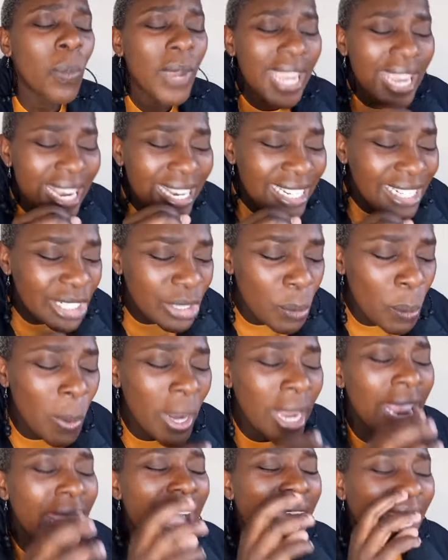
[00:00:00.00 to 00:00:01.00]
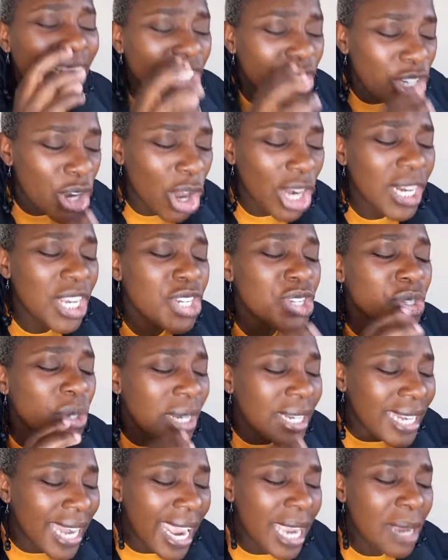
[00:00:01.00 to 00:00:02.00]
We acknowledge
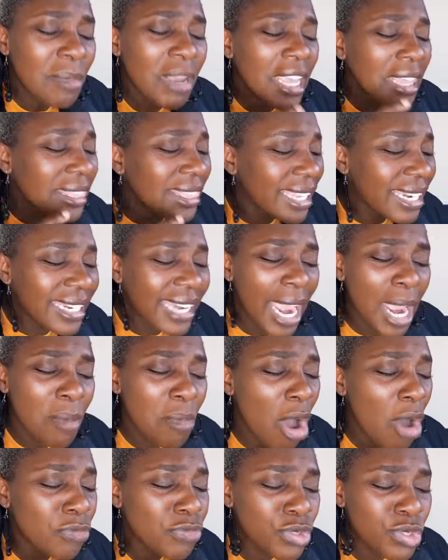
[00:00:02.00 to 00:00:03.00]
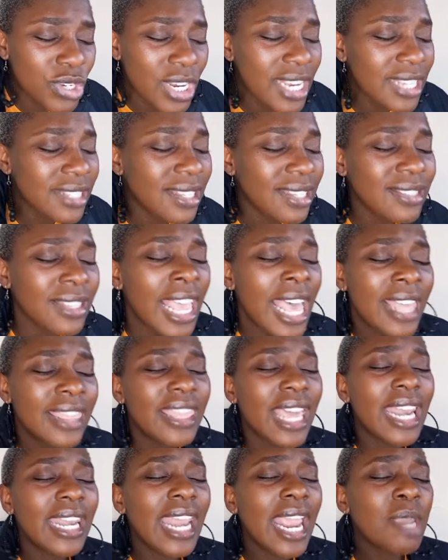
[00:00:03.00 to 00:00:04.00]
your name in the name of Jesus,
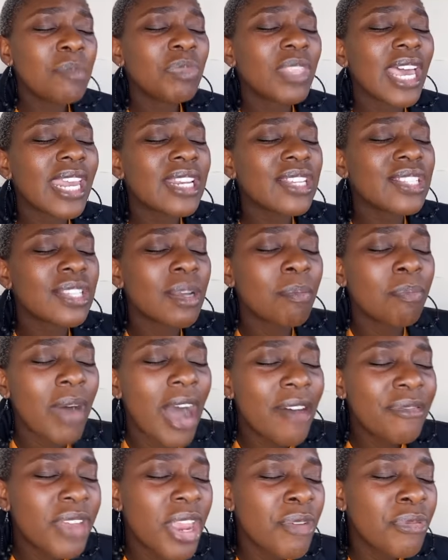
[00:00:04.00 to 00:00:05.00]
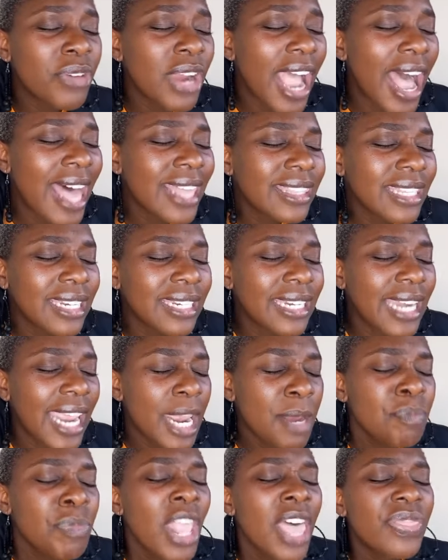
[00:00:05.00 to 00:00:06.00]
the name that is above every other
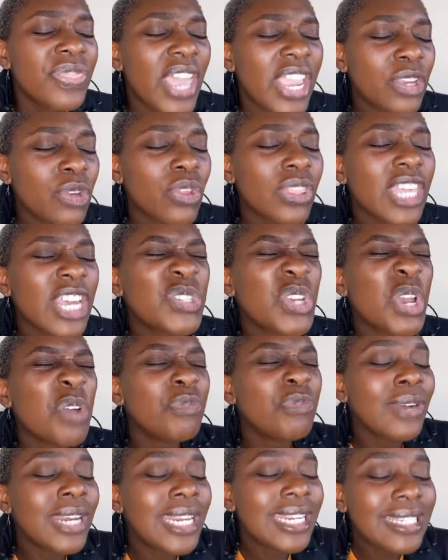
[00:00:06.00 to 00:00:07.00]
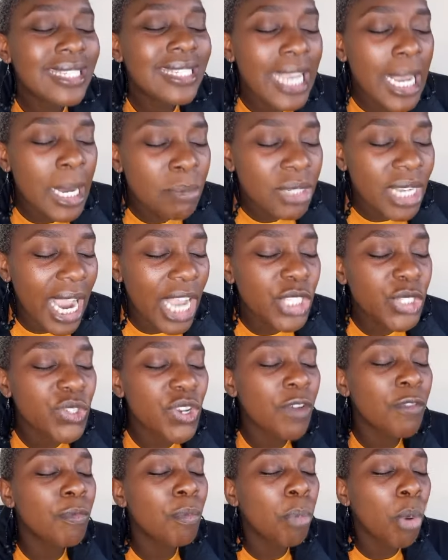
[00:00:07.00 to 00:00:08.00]
name. Thank you that you have redeemed
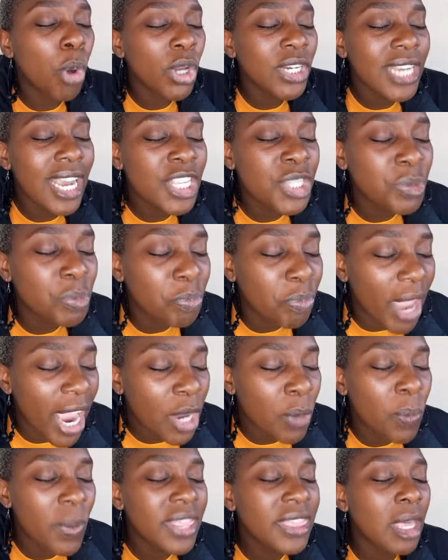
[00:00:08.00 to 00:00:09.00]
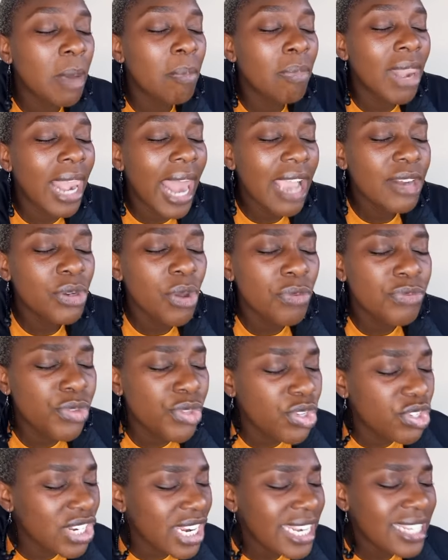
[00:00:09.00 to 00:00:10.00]
us. You have bought us back with the blood
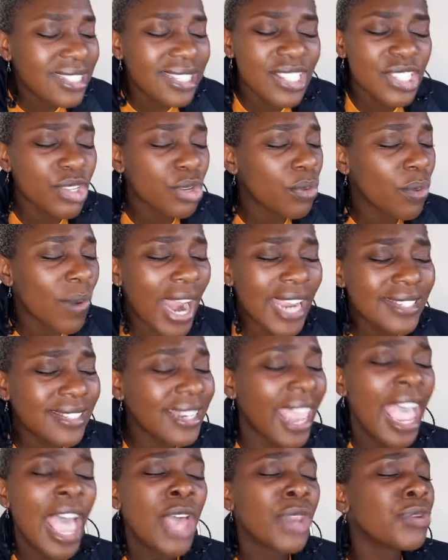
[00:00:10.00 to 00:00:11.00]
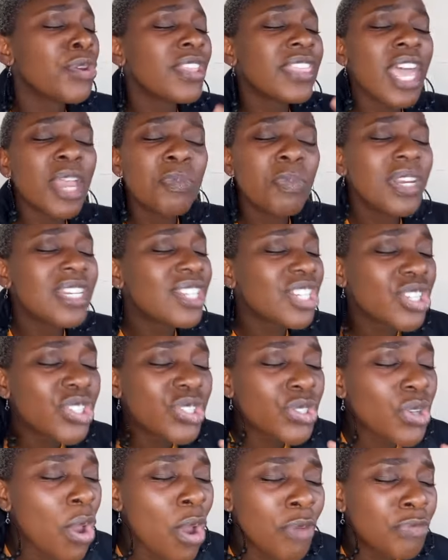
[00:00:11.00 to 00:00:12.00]
of Jesus Christ. Not that we
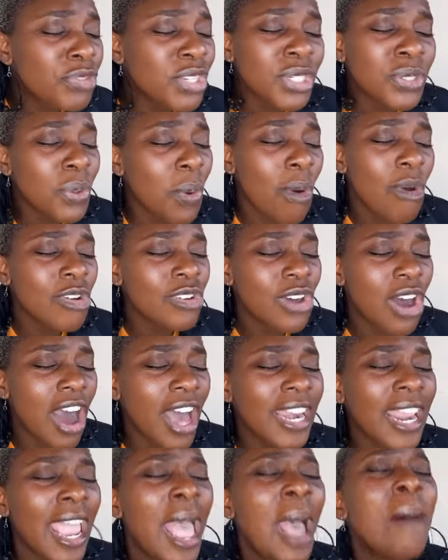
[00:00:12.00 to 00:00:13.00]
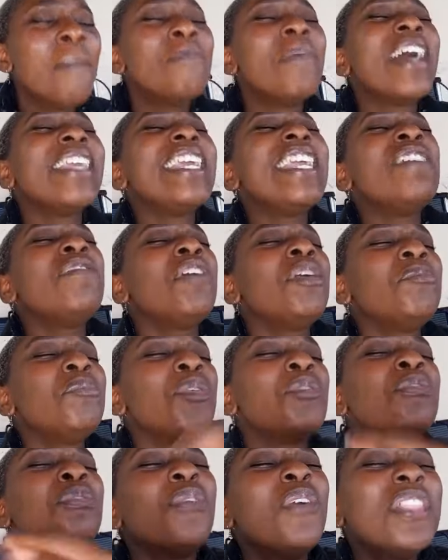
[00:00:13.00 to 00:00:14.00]
deserved it, oh God, but even
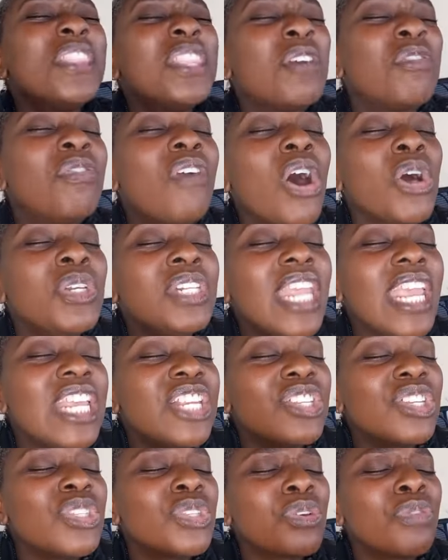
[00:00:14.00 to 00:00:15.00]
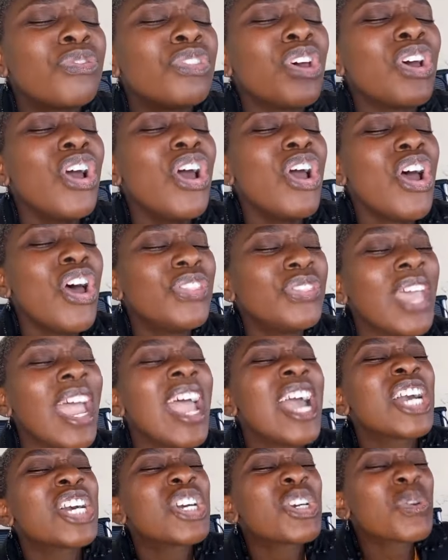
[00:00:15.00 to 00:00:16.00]
before the foundations of the earth,
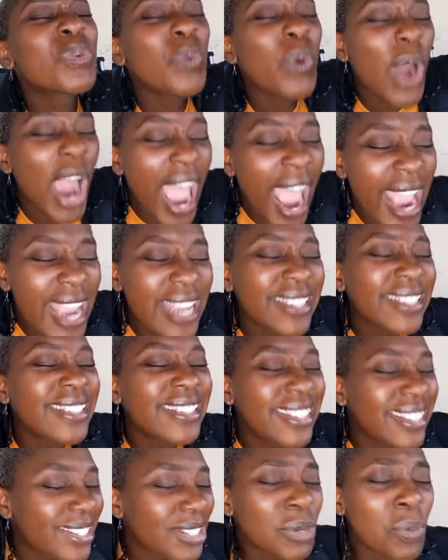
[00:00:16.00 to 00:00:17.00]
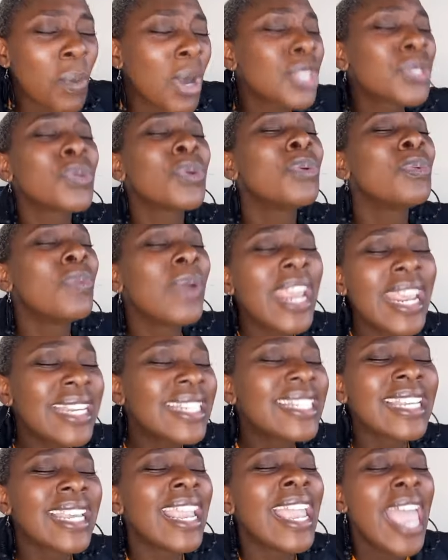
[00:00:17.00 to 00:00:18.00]
Christ was
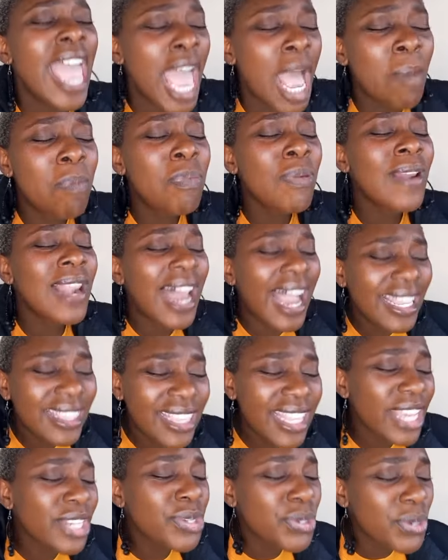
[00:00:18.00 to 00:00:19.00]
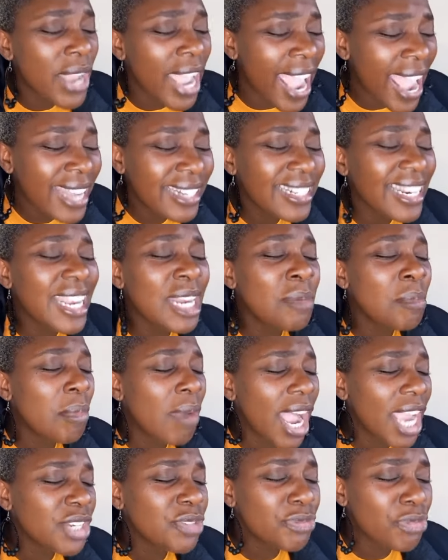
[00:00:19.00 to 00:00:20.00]
already a plan that you had in
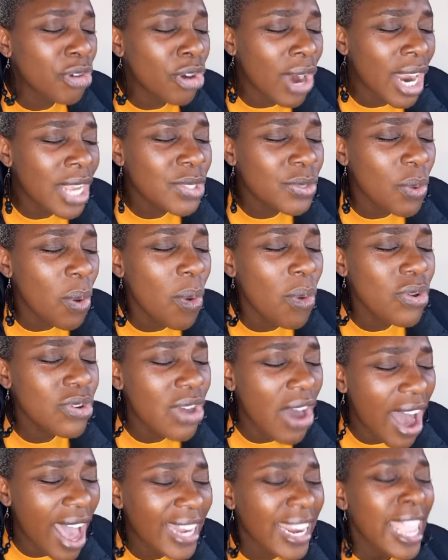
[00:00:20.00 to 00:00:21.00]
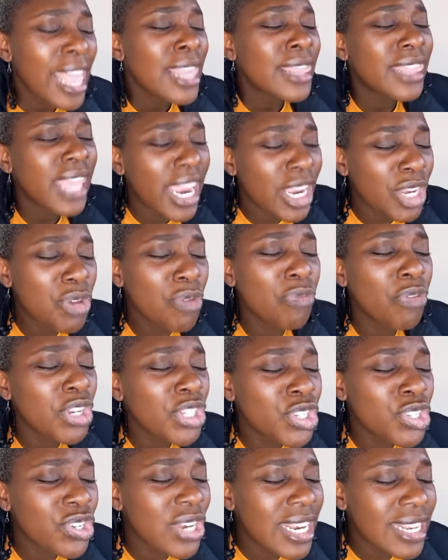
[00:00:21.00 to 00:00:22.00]
mind for us, oh God. Thank you for
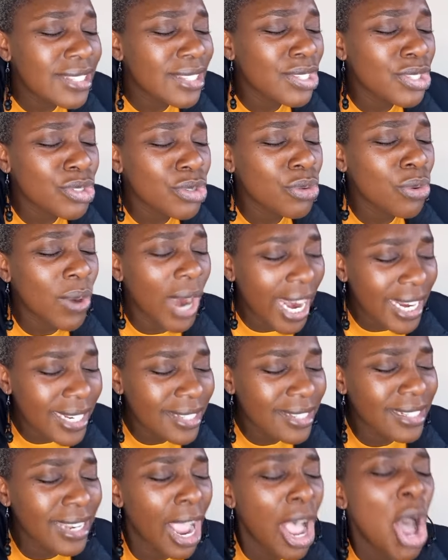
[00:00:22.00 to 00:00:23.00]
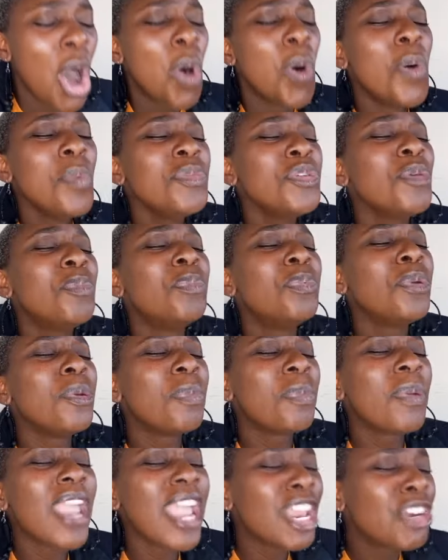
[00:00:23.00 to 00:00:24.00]
Jesus Christ, whom you
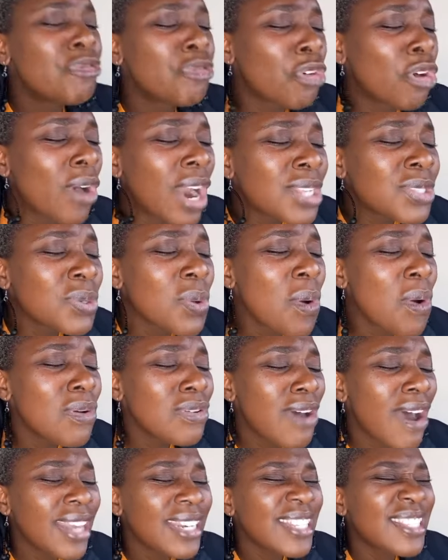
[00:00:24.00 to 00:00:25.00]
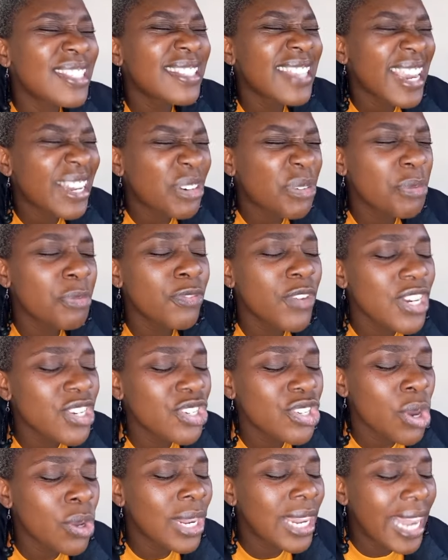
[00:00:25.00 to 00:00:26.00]
prepared for us, oh God, a
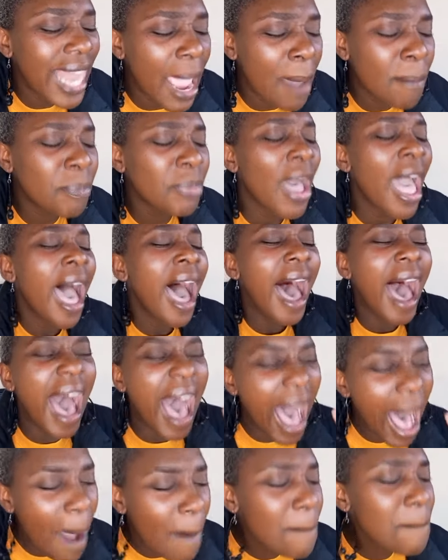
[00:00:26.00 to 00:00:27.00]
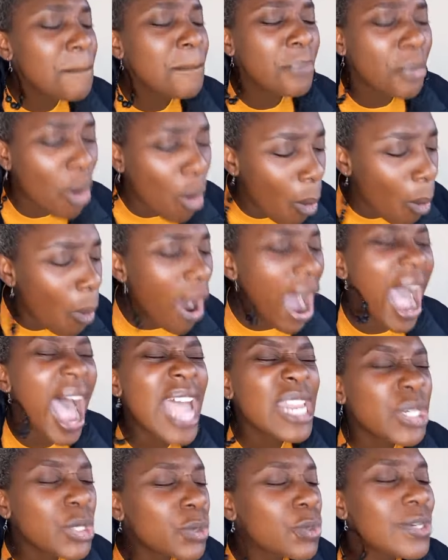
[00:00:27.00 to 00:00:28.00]
sacrificial lamb, humble
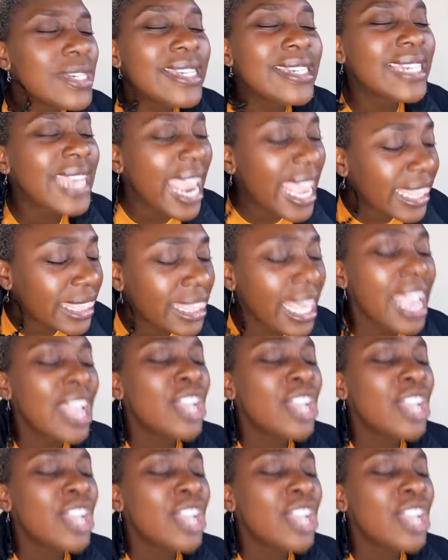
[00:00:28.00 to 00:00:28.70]
unto death,